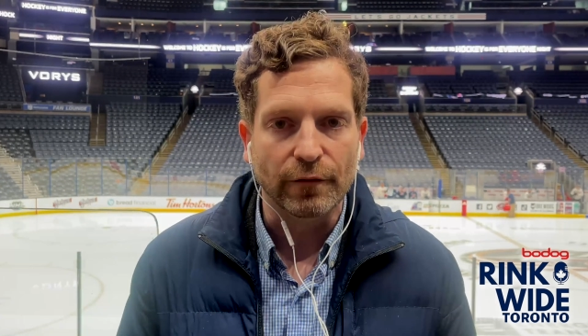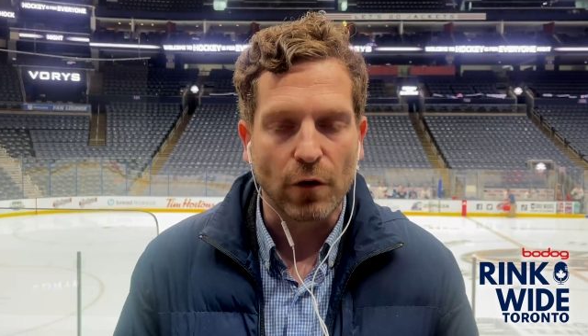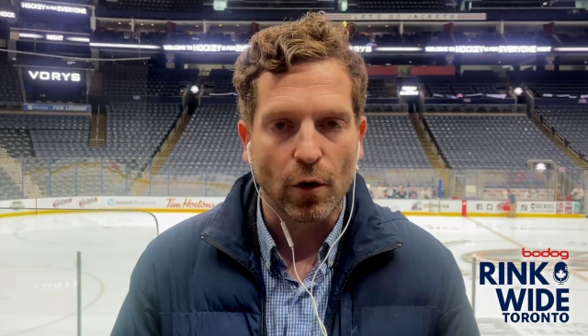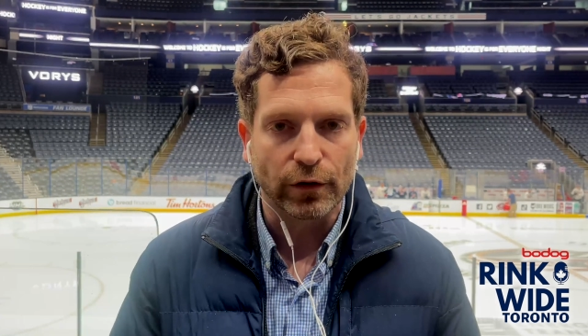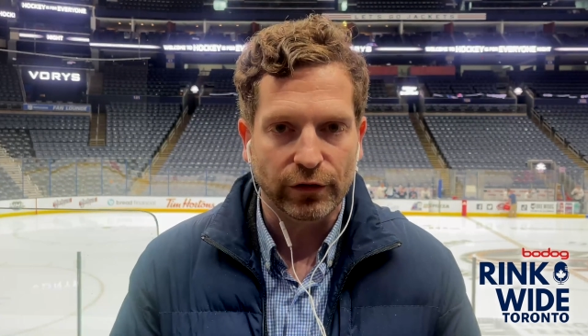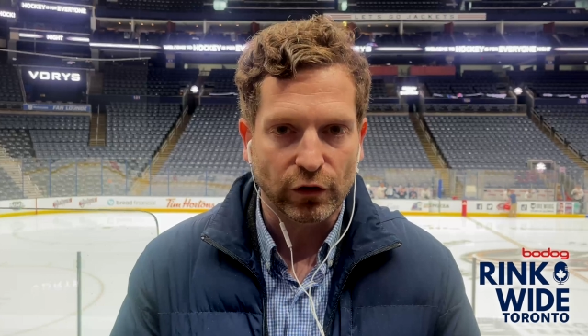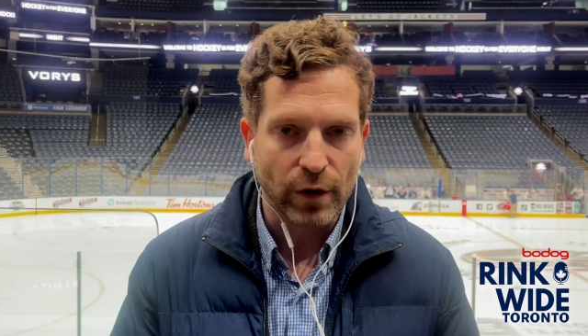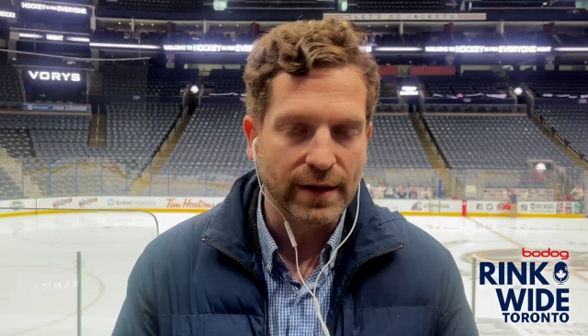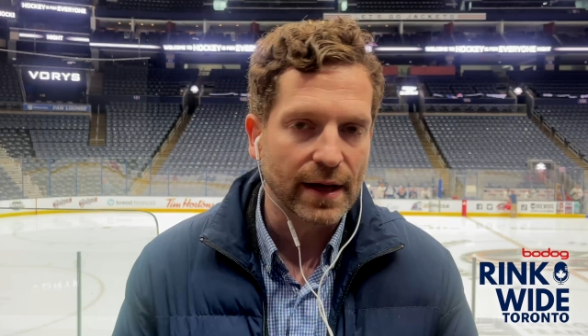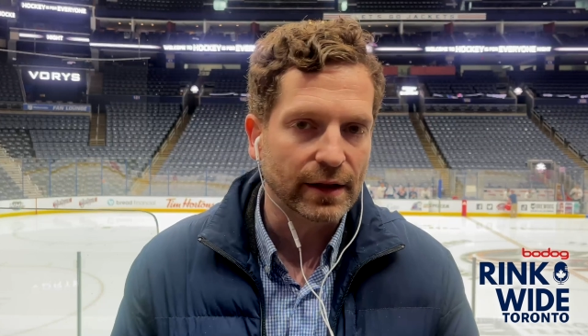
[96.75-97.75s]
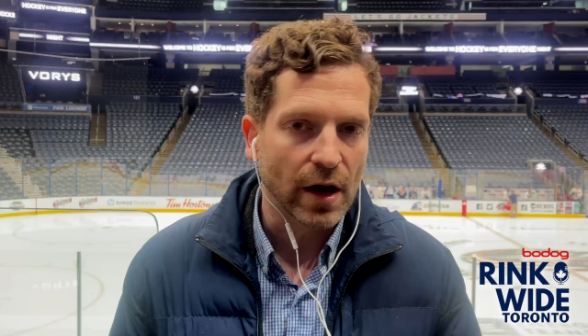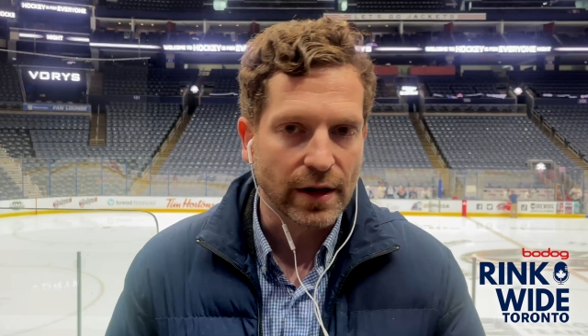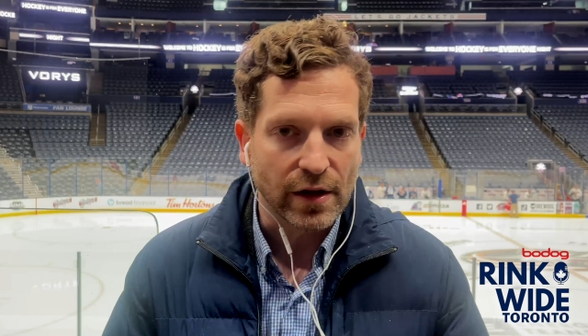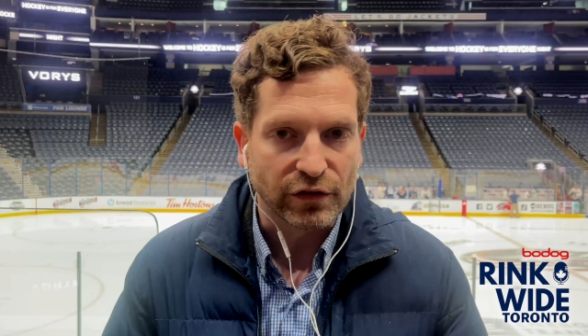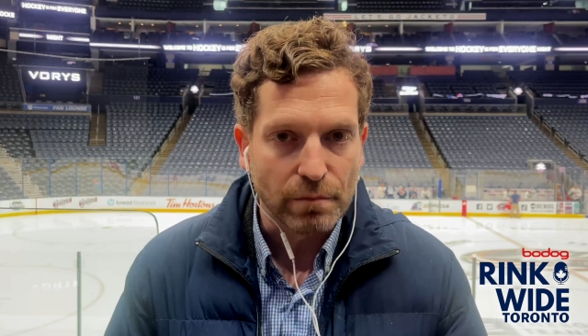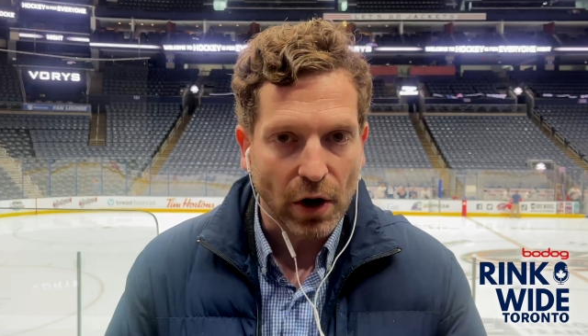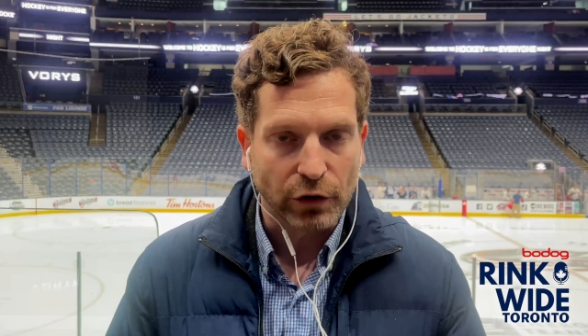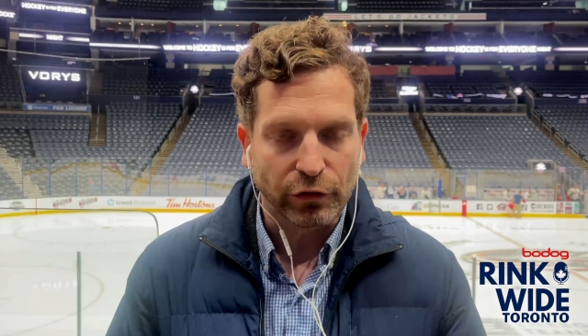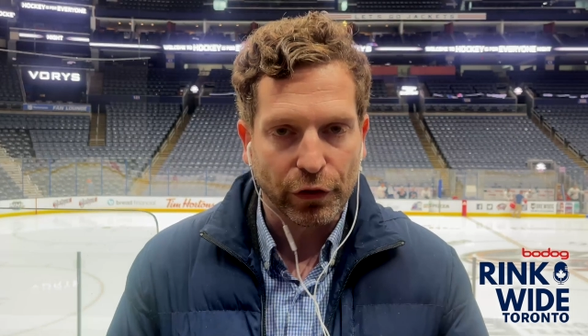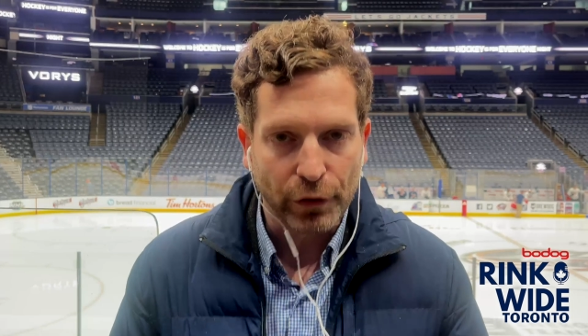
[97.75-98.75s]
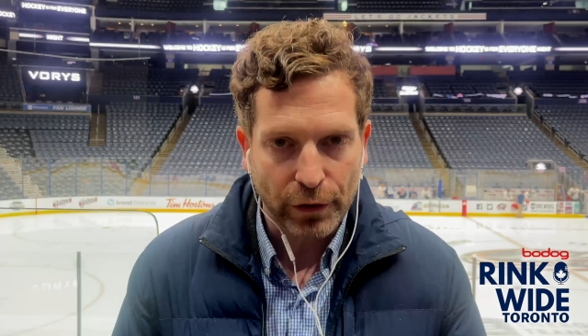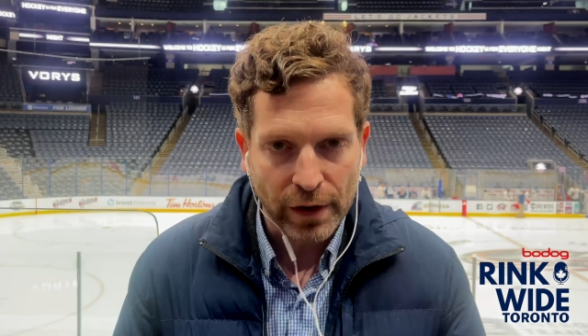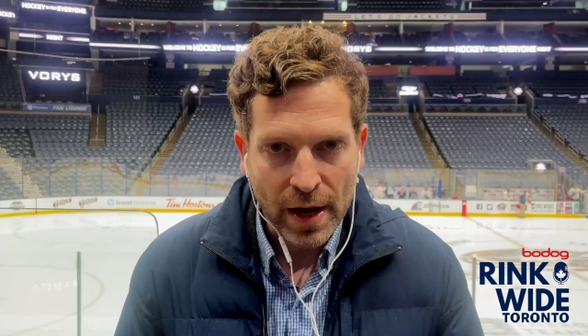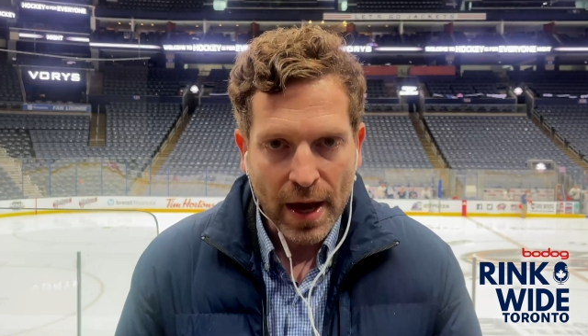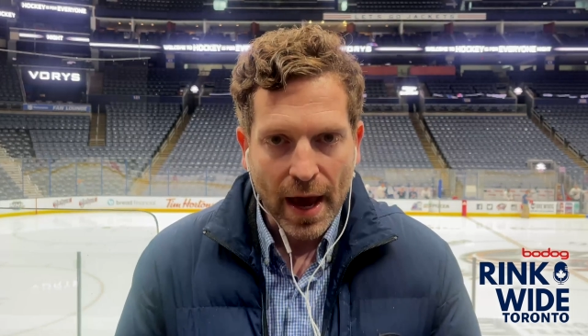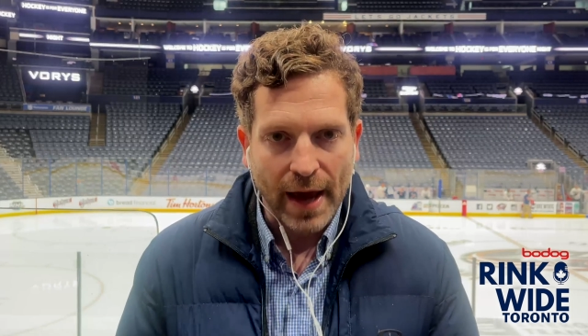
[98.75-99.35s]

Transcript: Of course, the trade deadline is March 3rd,